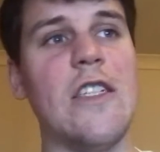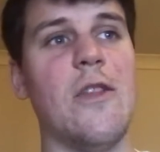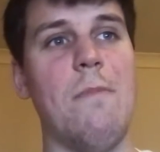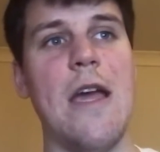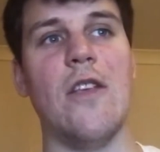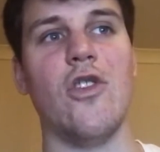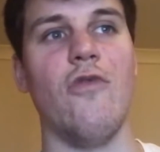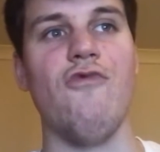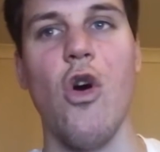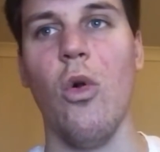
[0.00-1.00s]
that is the main
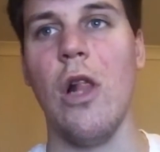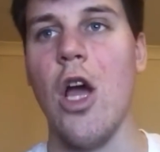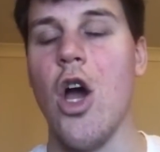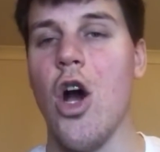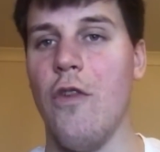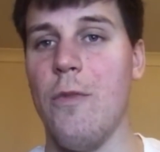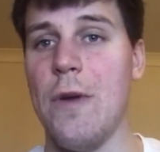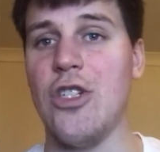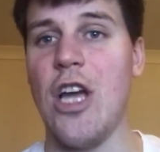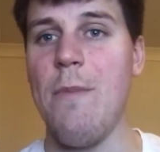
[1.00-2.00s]
sort of role of the
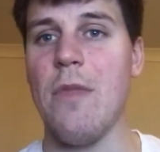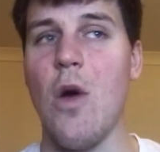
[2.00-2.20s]
bishop.